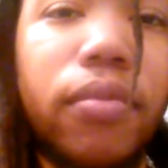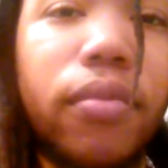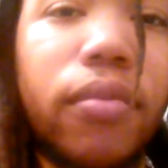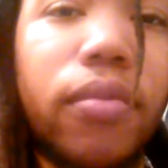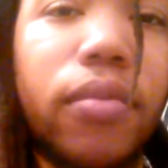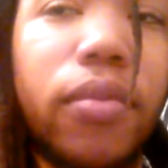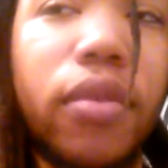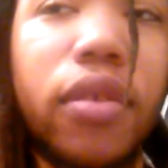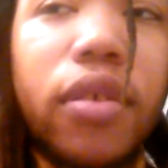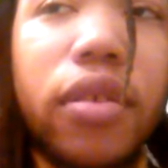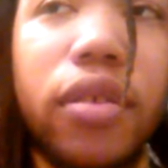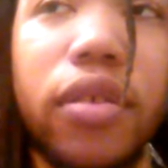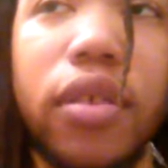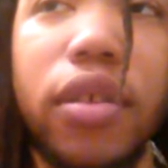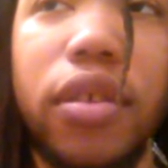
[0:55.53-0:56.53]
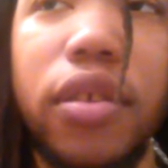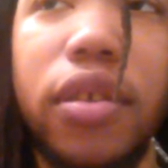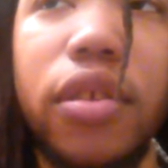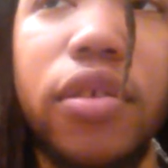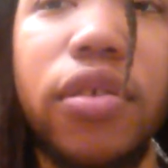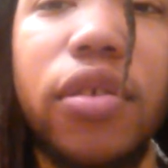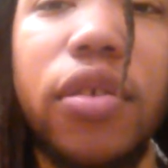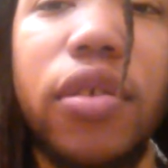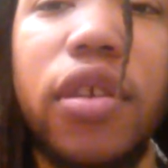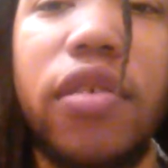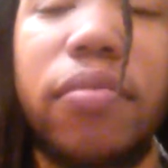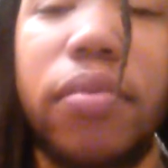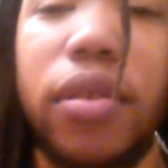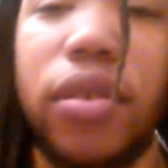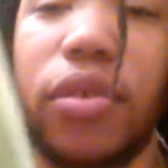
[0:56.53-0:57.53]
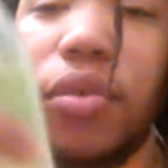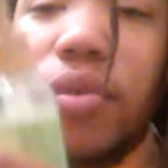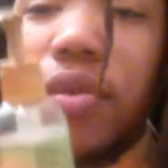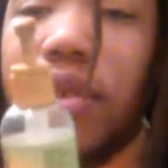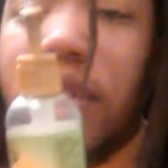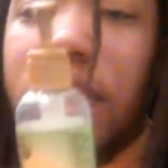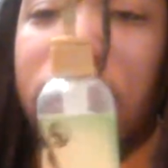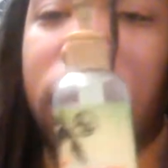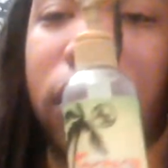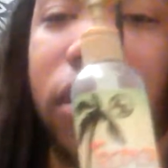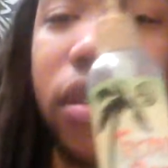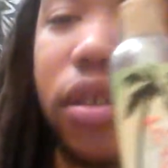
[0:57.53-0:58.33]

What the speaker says: the conditioner I've been using,